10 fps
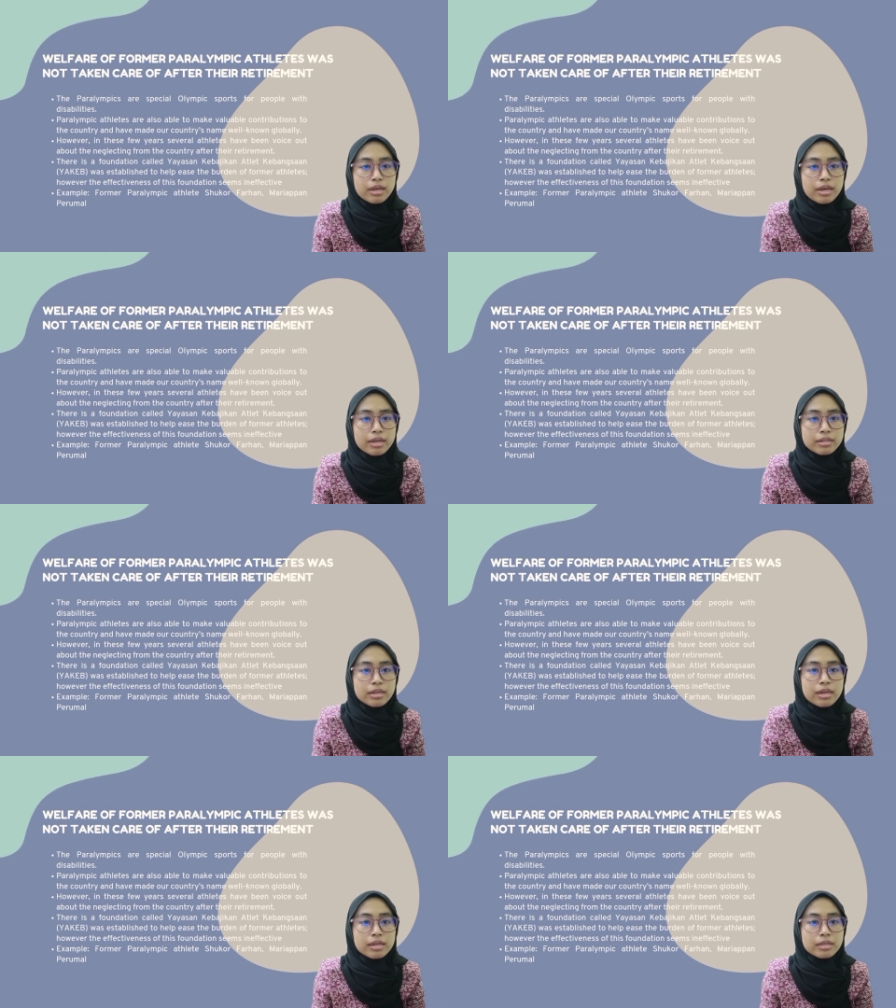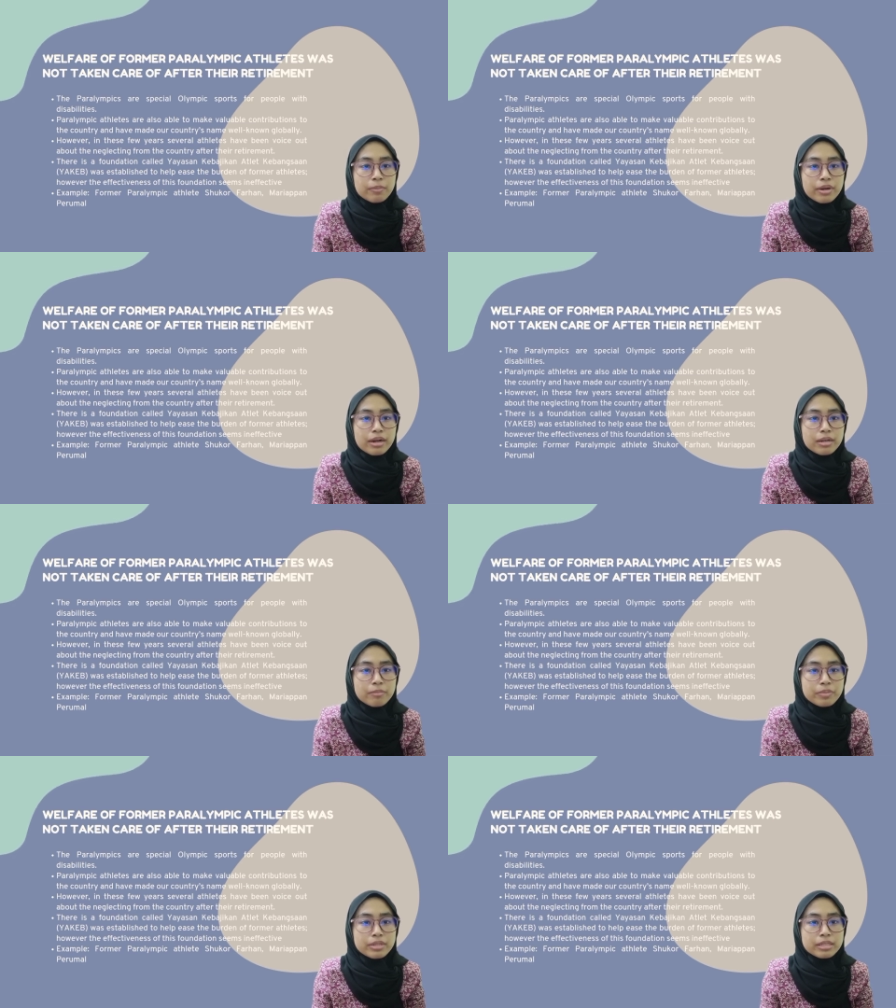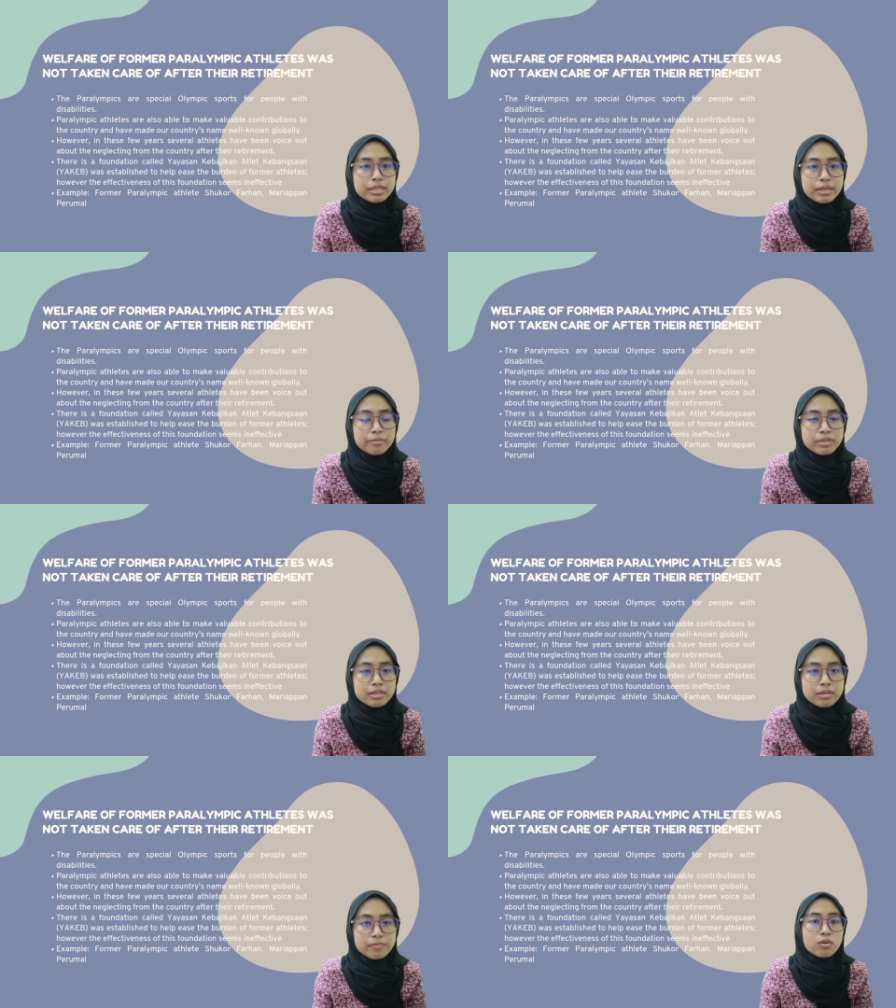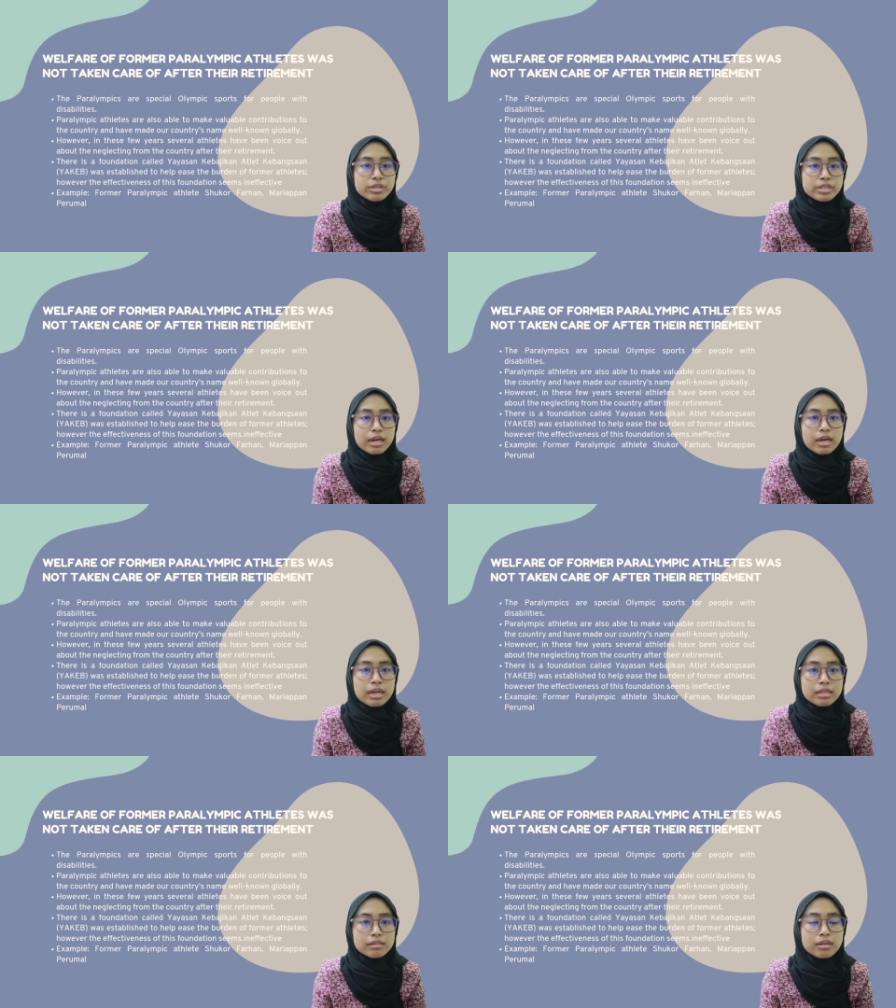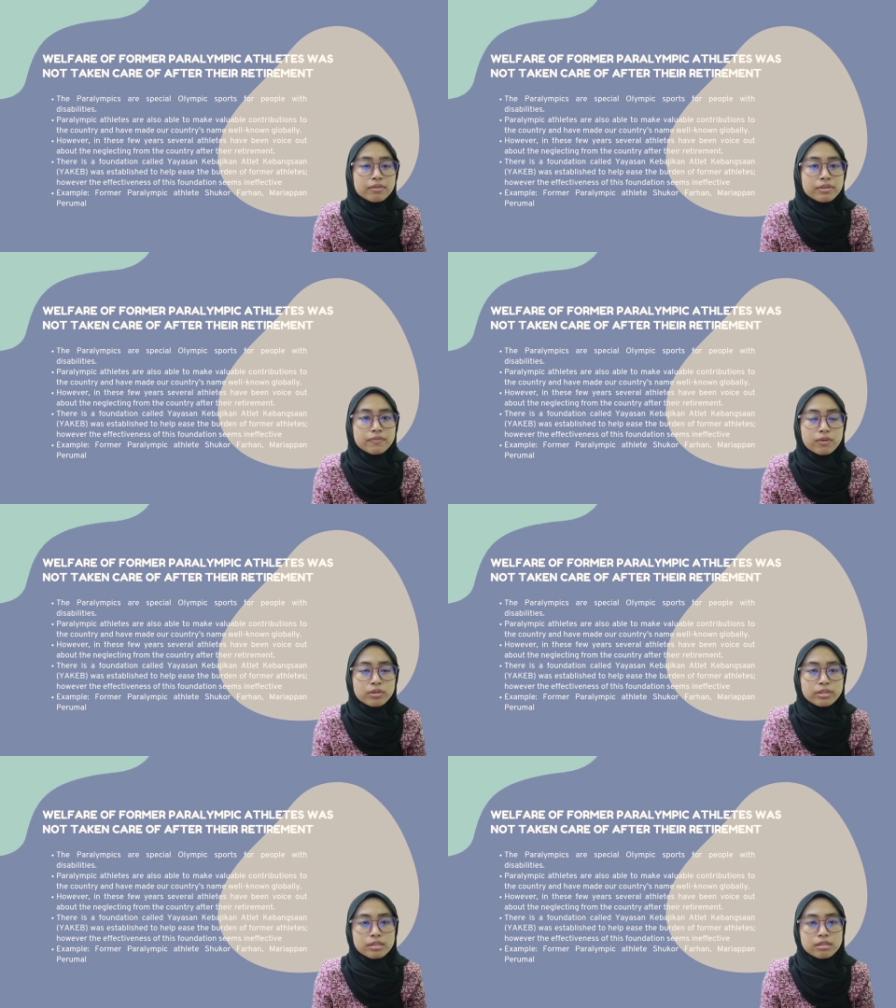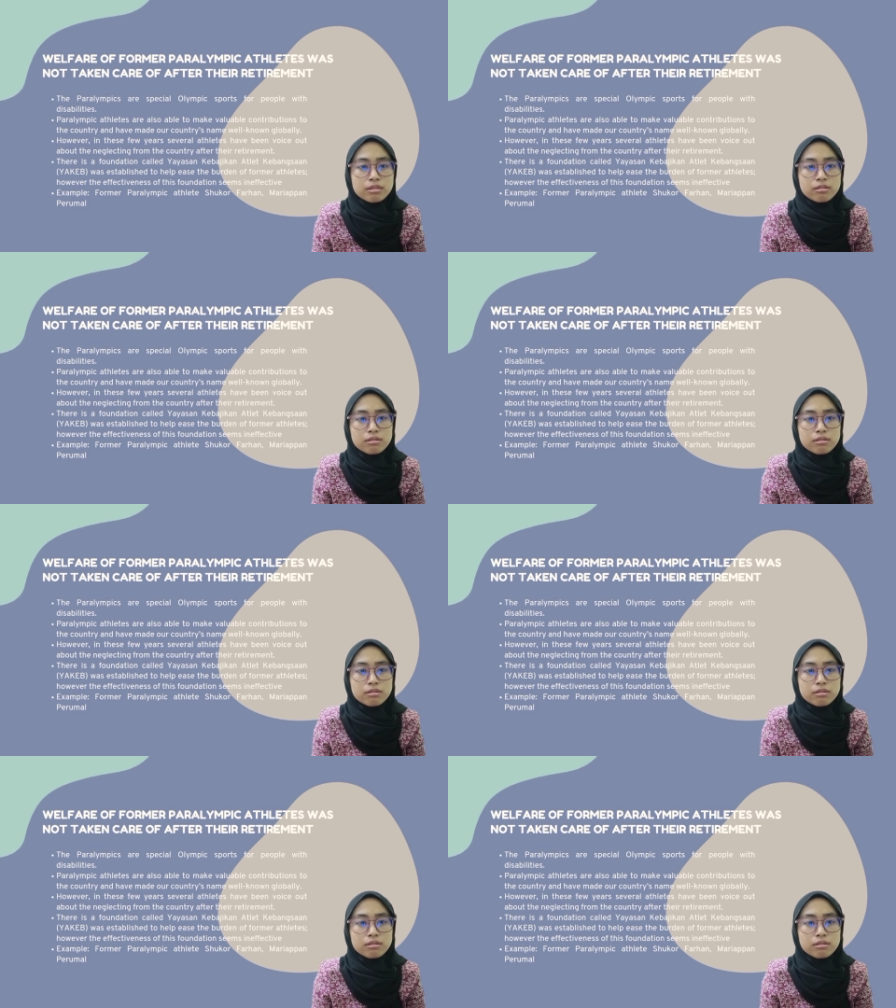and the Paralympic Games, which are held every 4 years.